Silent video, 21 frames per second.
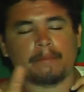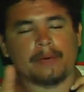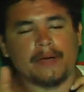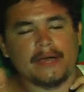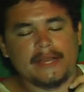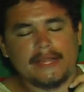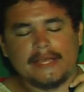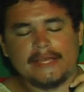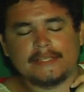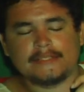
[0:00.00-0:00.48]

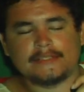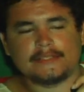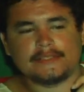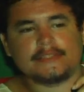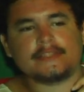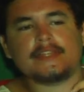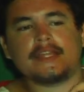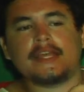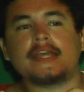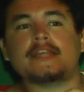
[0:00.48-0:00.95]
But
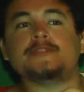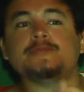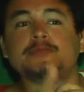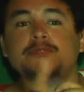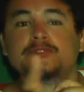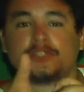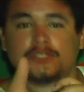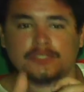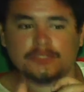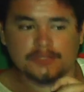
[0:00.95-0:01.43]
his
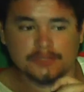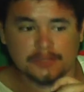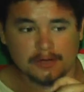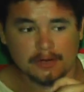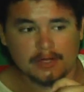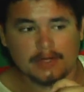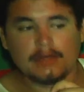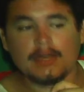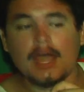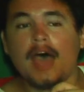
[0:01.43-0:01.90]
music is
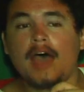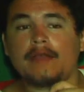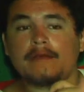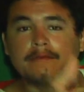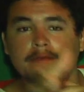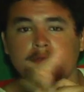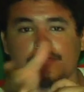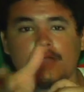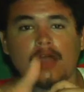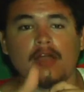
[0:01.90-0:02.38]
good. Not
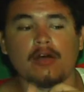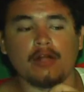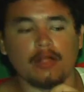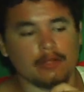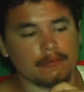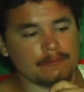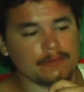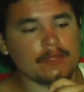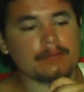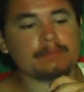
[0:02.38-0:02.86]

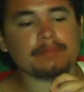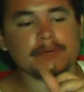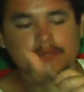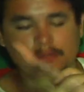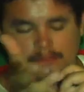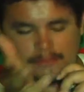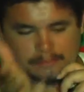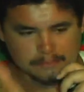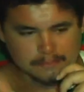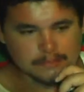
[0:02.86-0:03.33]
all of it,
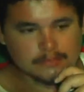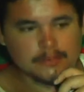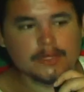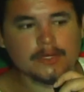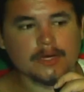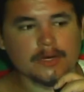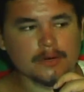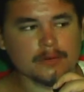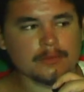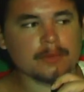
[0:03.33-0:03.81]
but you
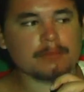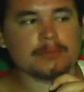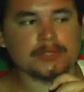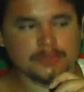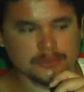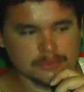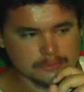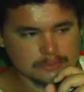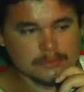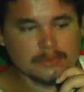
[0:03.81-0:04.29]
know,
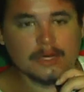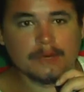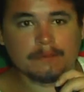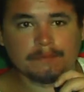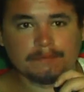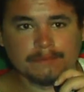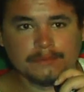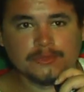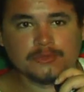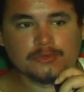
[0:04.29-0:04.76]
a
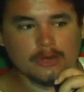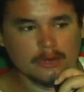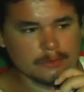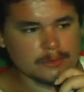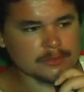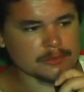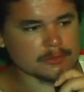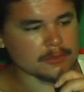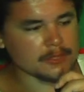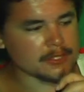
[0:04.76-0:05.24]
strong
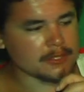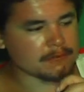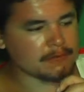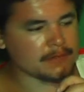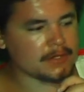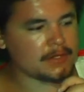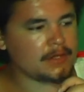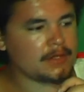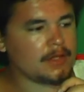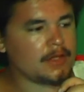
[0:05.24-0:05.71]
majority of
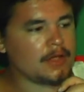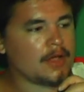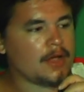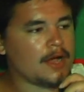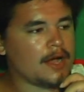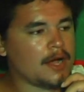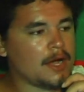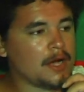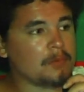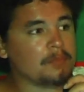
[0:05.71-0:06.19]
it.
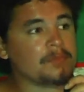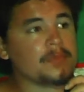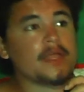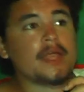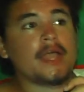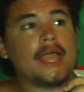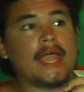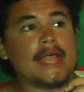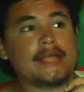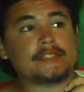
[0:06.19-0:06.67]

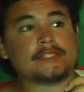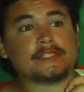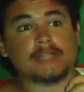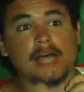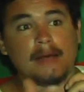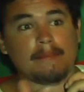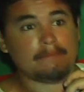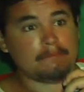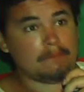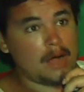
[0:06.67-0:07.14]

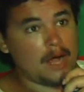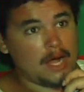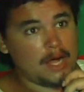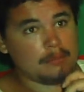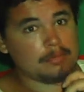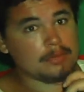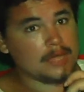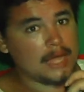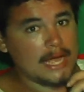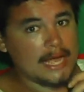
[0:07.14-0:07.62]
A$AP
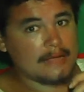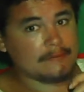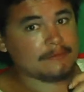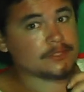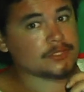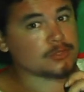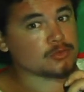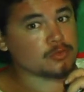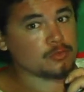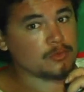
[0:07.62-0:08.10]
Mob Live
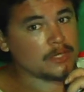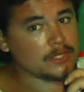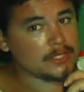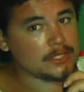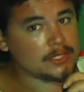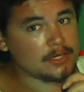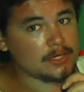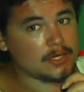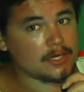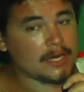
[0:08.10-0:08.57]
is
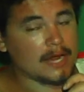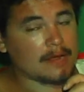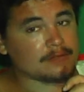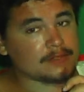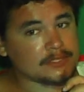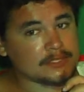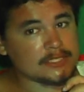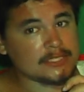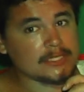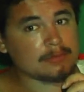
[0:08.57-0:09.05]
really good. I've
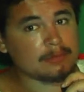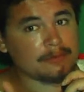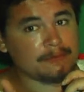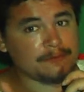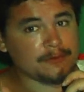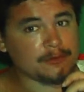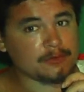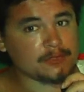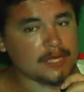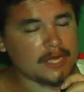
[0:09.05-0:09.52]
seen them a
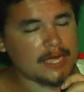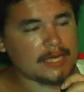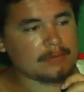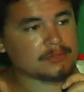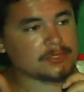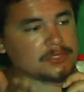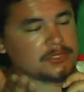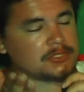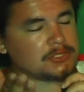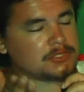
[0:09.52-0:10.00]
few
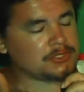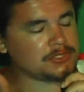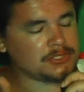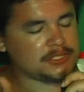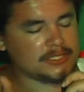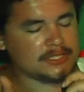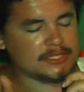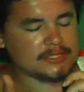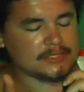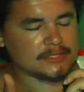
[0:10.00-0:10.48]
times, and
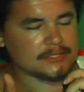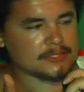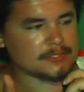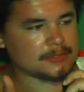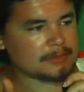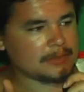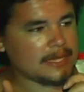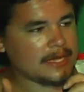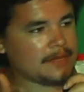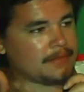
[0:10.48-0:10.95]

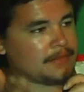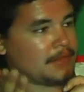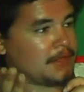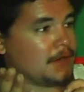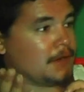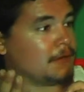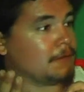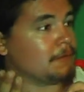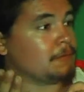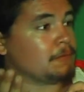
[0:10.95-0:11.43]
Jesus, man,
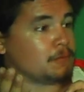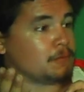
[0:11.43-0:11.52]
they